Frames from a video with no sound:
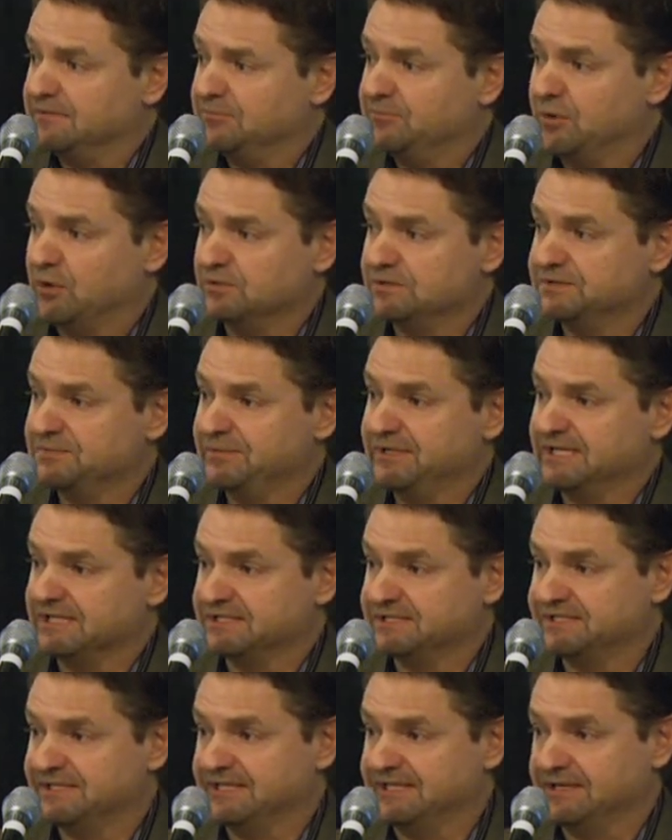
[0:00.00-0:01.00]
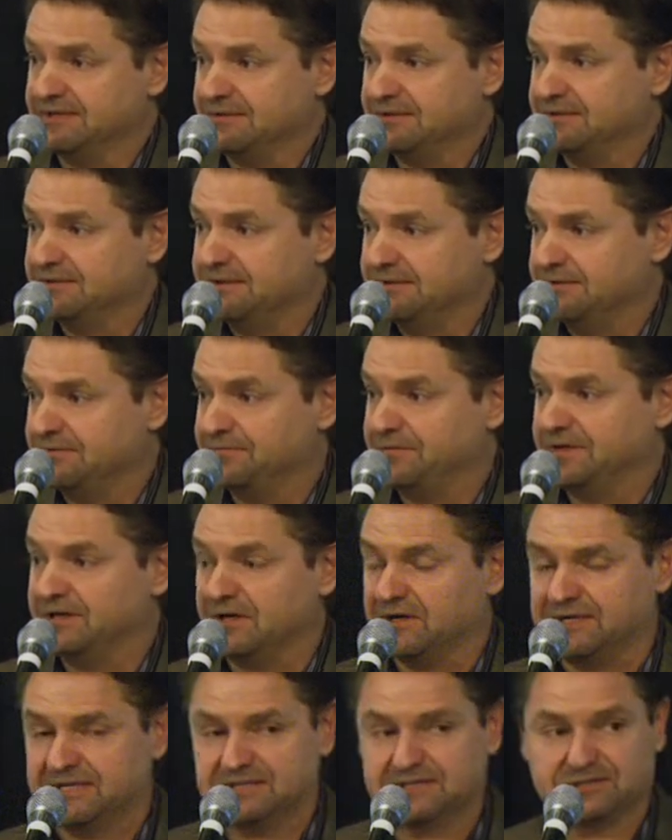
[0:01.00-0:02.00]
post BSC, the
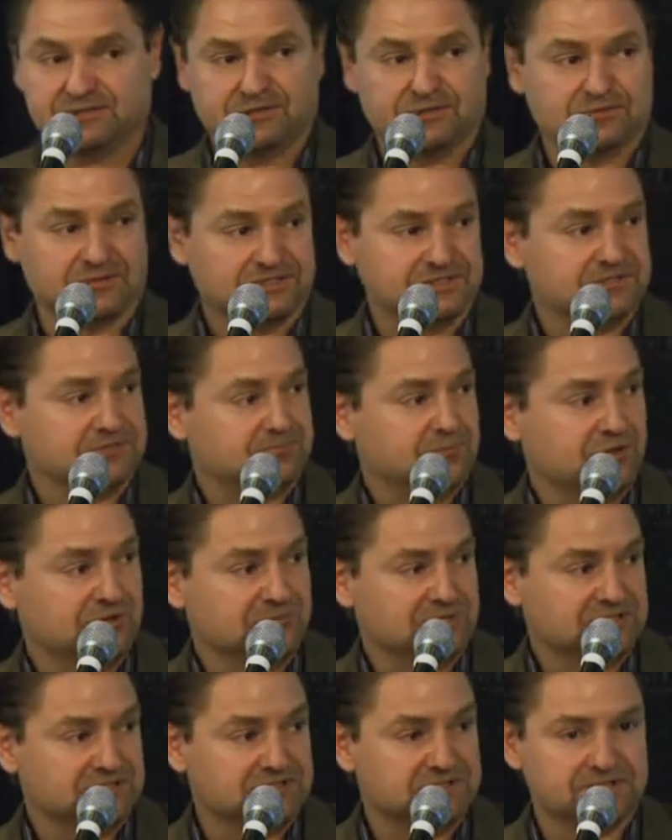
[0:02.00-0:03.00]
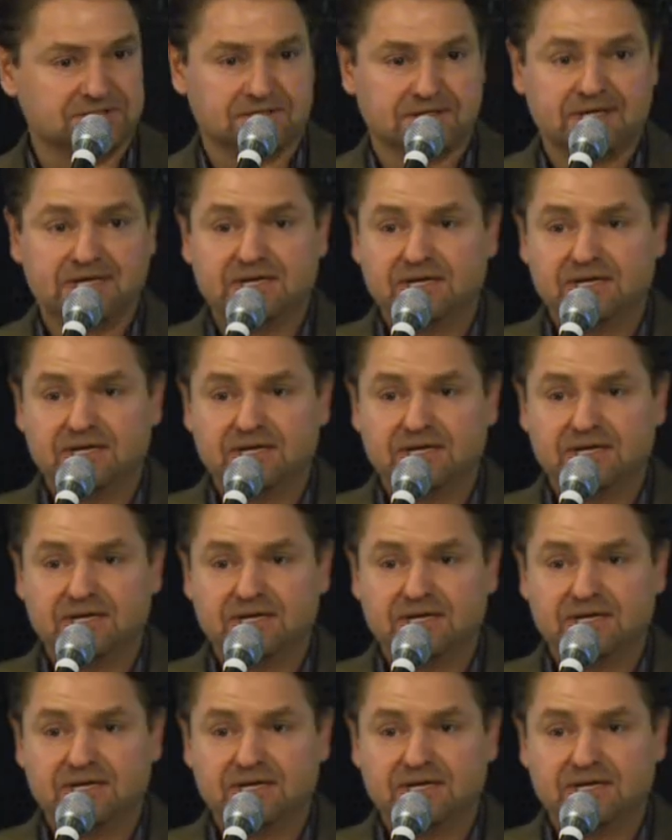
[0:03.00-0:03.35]
feedlot industry was pretty much